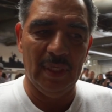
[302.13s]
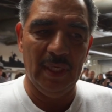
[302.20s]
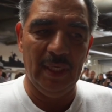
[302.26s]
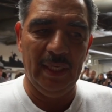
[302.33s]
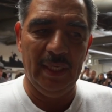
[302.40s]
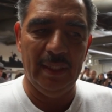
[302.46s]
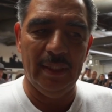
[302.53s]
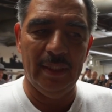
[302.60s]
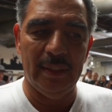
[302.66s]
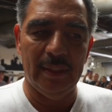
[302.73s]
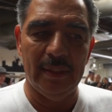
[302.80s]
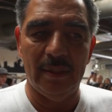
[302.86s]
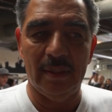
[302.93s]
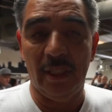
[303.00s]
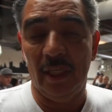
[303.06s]

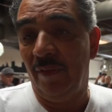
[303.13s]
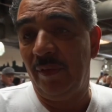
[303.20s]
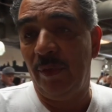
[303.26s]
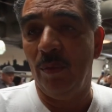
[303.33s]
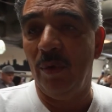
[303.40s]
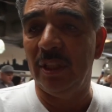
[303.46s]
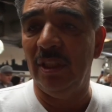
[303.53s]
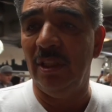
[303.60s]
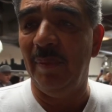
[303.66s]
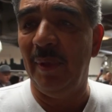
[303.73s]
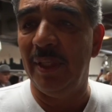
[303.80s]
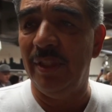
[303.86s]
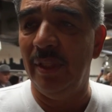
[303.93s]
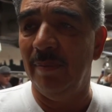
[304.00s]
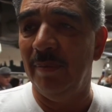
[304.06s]
And Golovkin walked into my
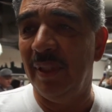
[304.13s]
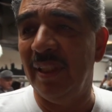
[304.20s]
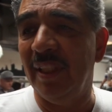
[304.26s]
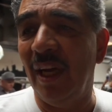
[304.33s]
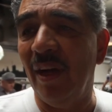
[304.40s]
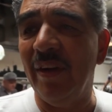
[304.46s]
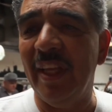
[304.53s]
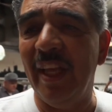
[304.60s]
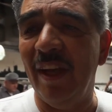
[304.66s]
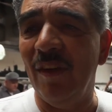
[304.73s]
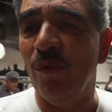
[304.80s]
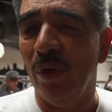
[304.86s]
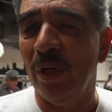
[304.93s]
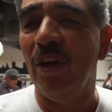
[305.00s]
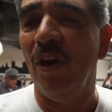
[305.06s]
gym, but I already
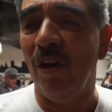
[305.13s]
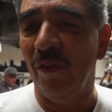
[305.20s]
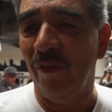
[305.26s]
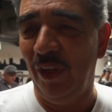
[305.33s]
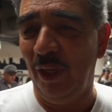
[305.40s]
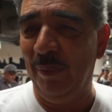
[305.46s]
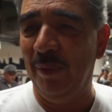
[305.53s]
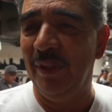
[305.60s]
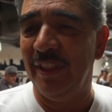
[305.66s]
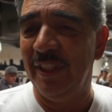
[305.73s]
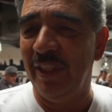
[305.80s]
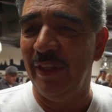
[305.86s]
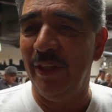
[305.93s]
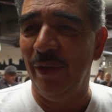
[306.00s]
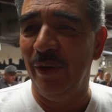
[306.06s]
have one Hall of Famer in
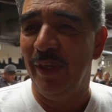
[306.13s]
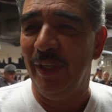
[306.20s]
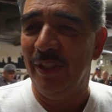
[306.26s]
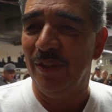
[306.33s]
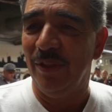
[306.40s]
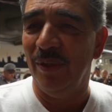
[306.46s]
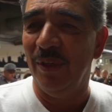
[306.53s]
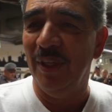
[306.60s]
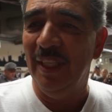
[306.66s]
Terry Norris, so